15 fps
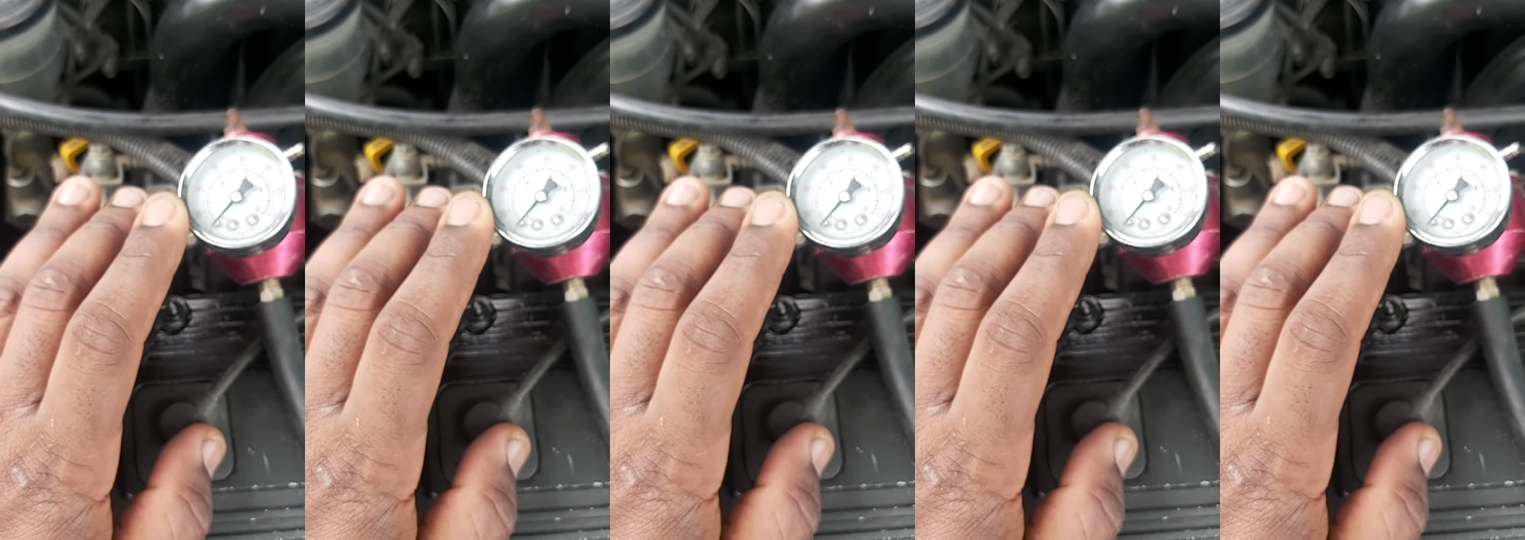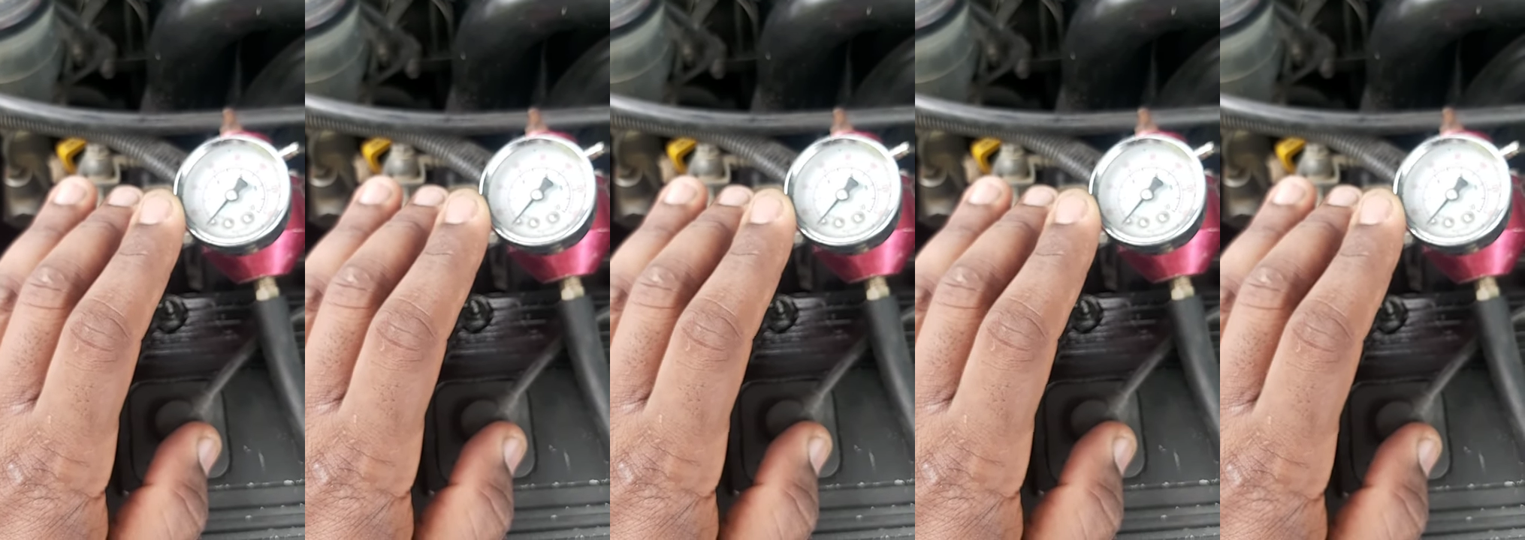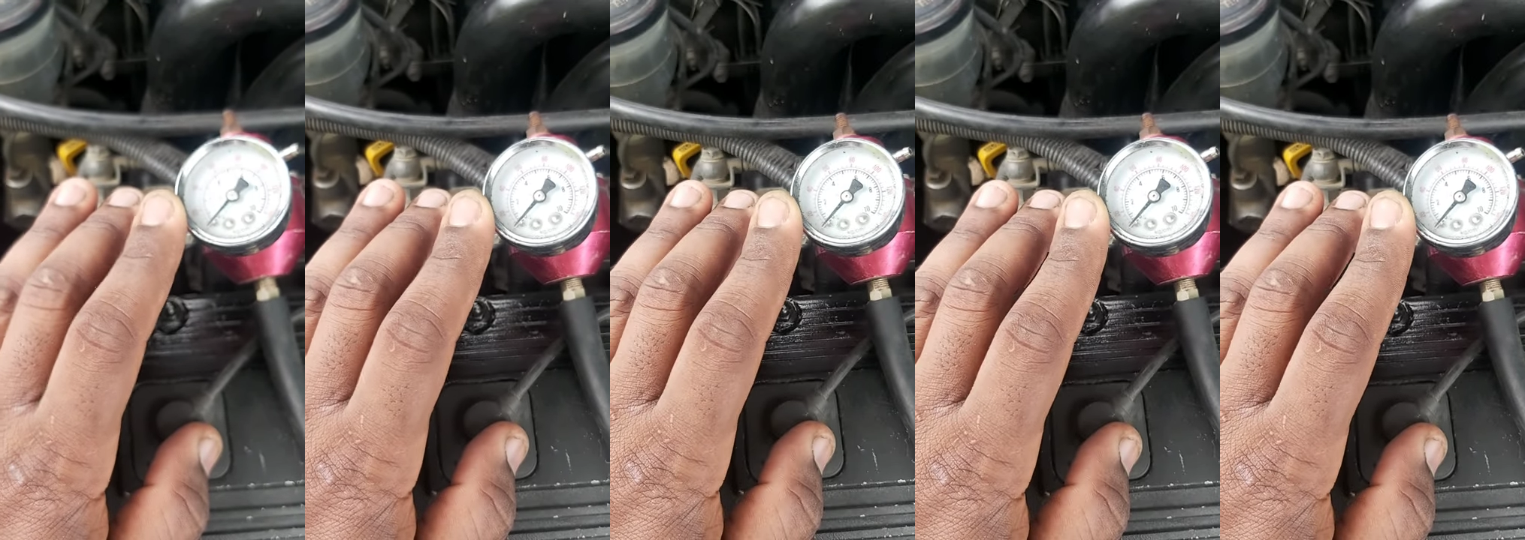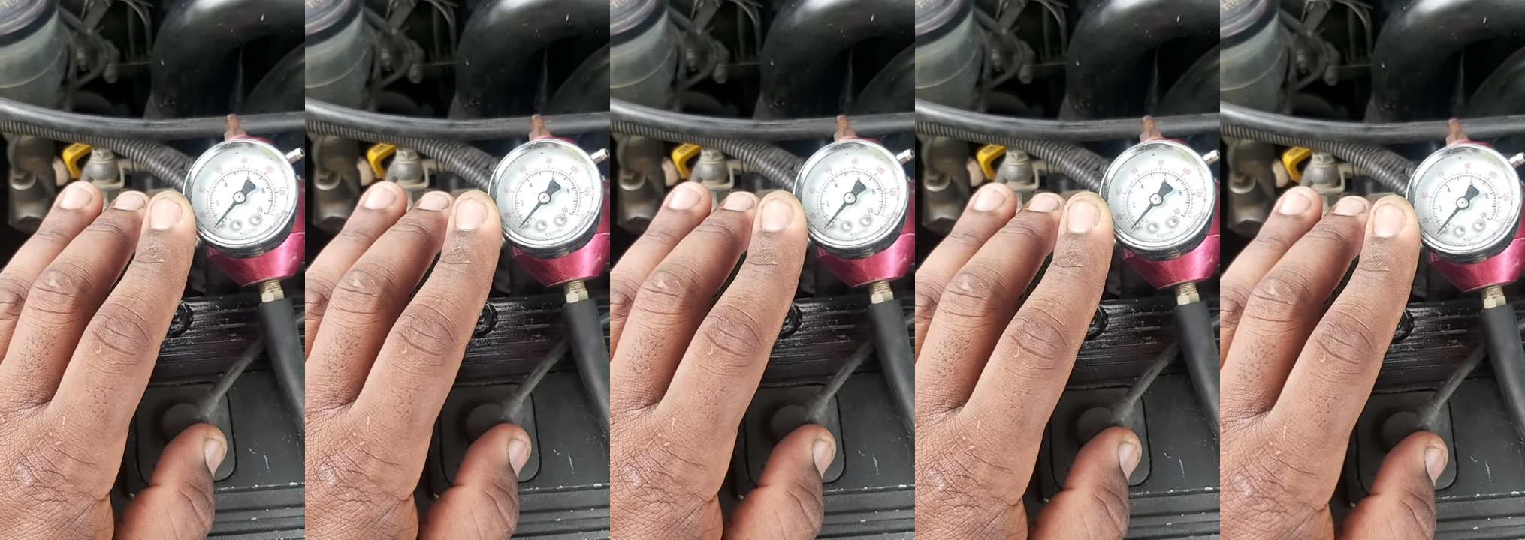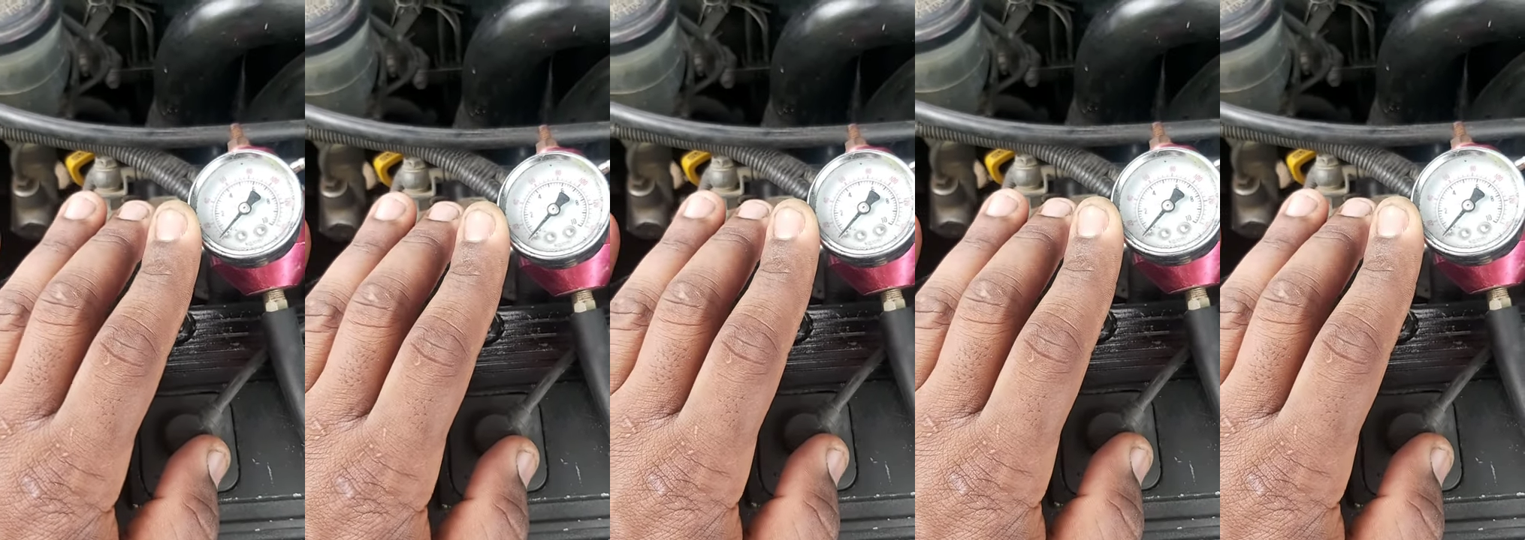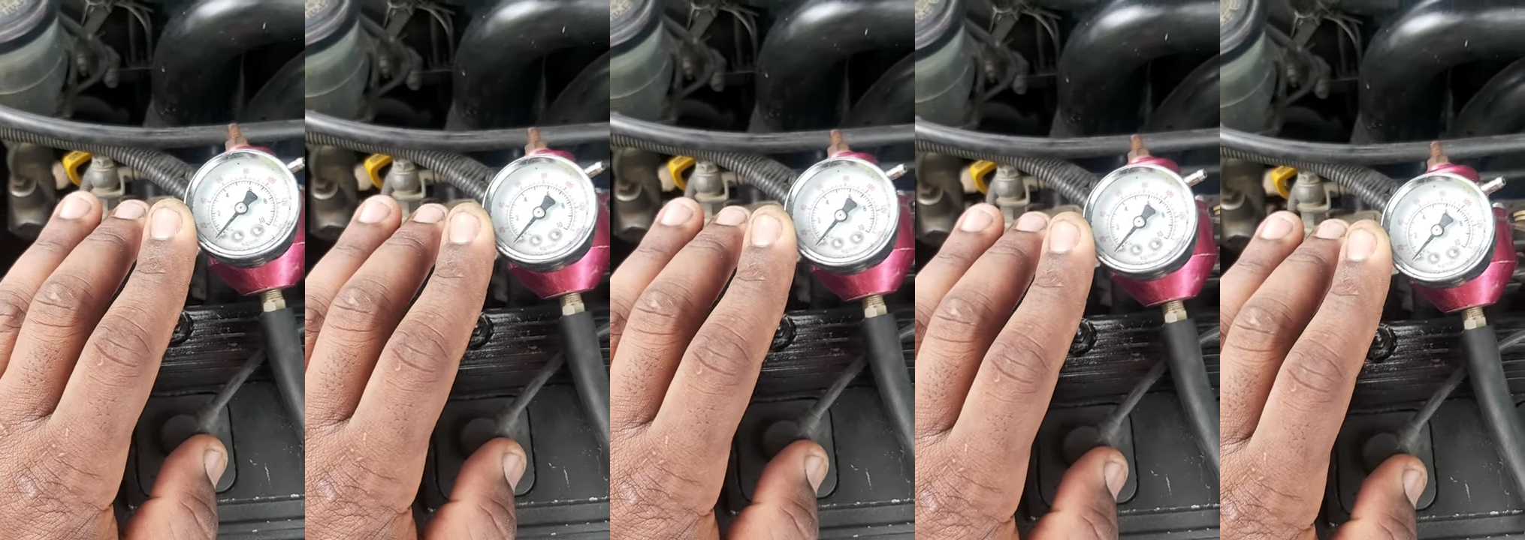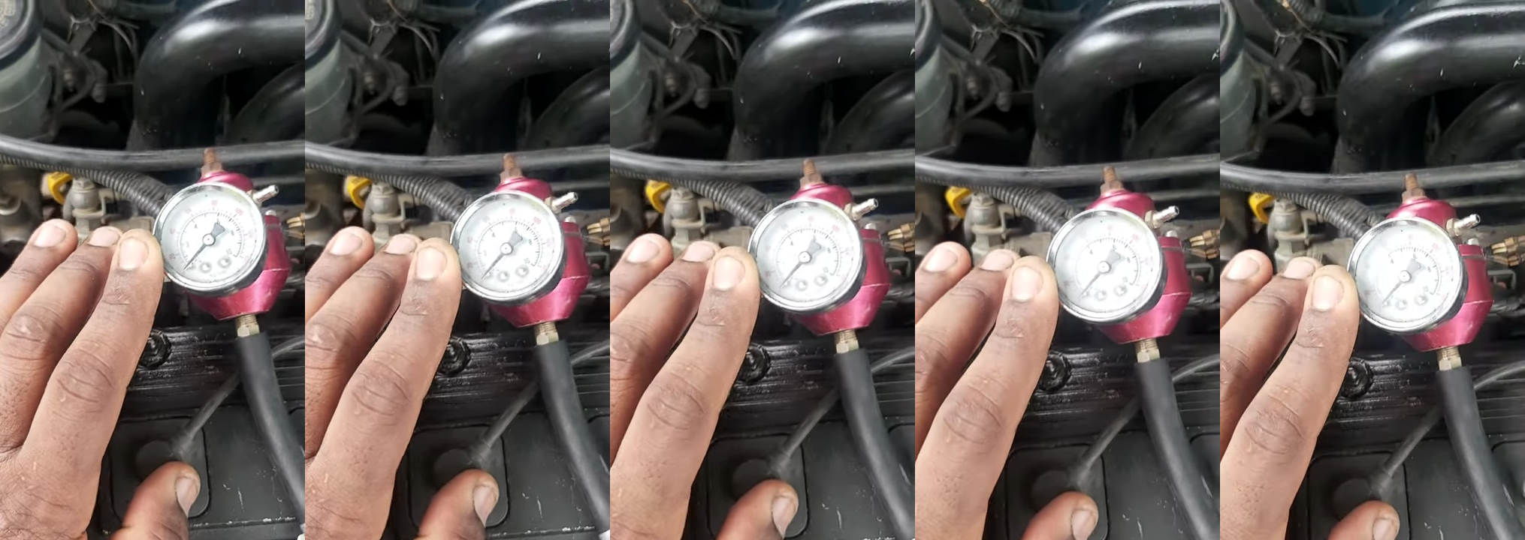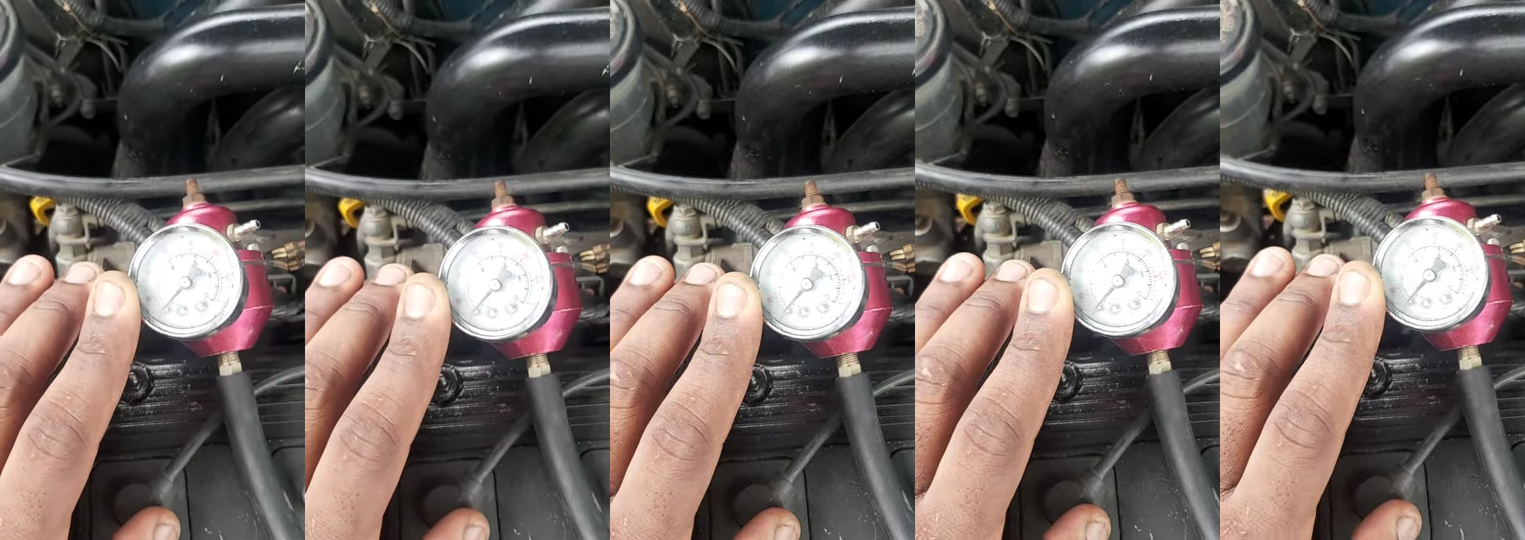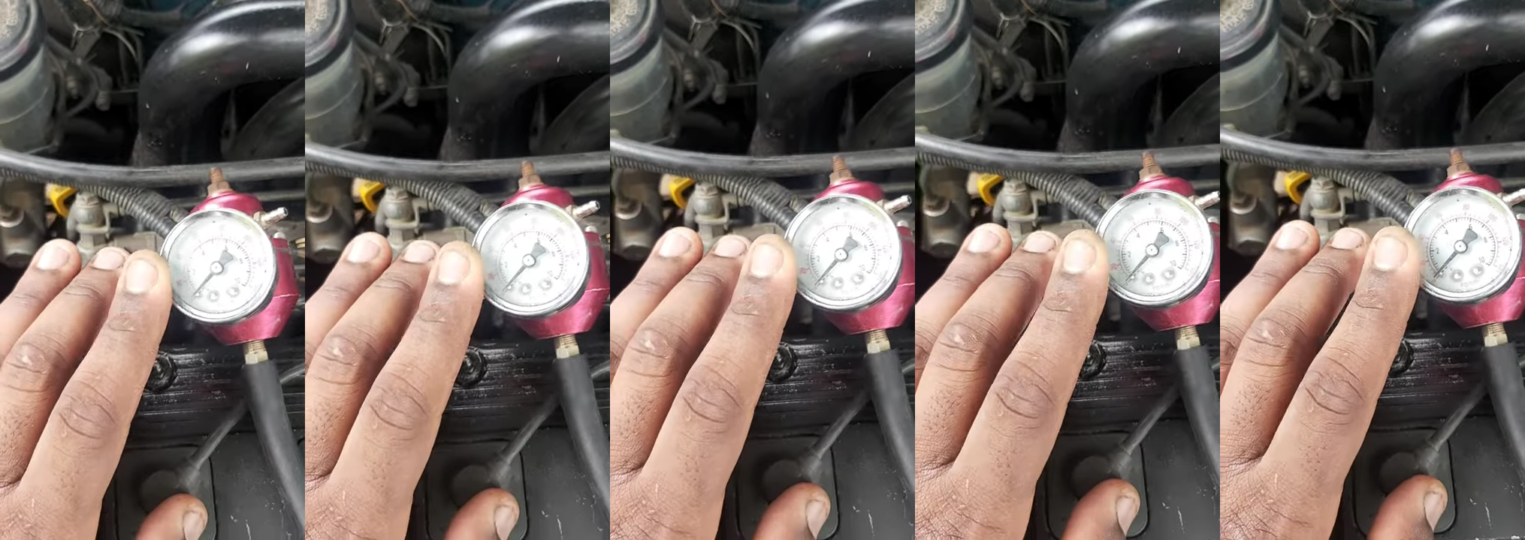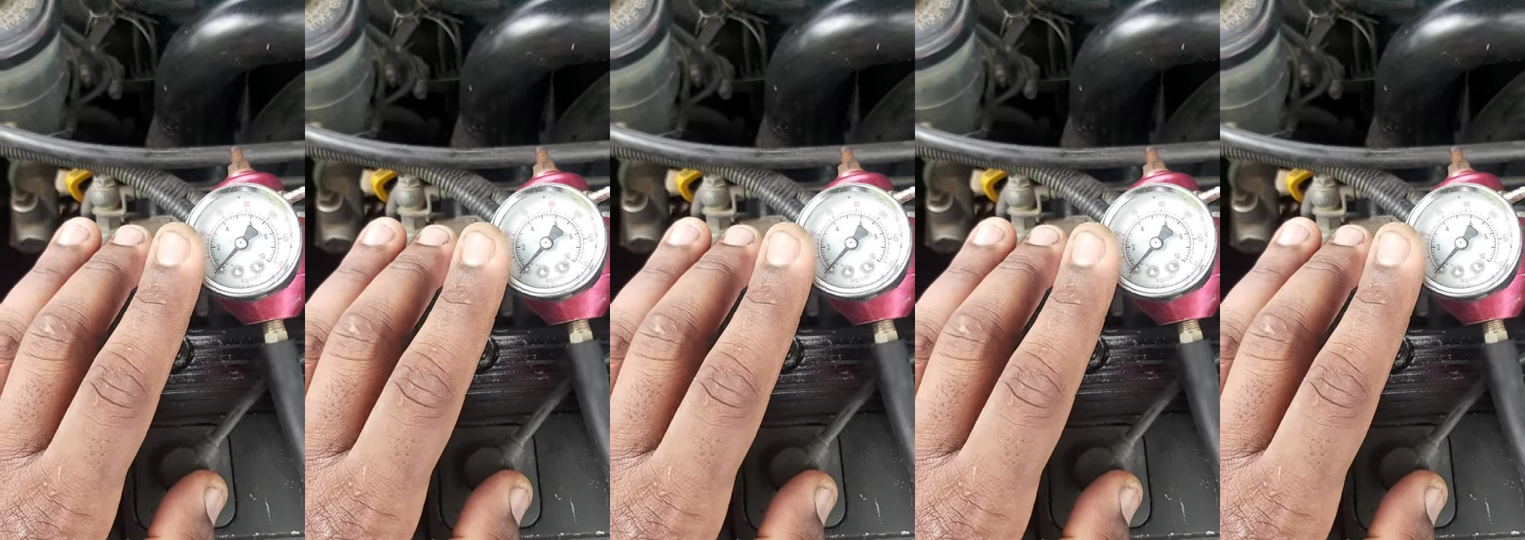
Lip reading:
[unreadable: no face in view]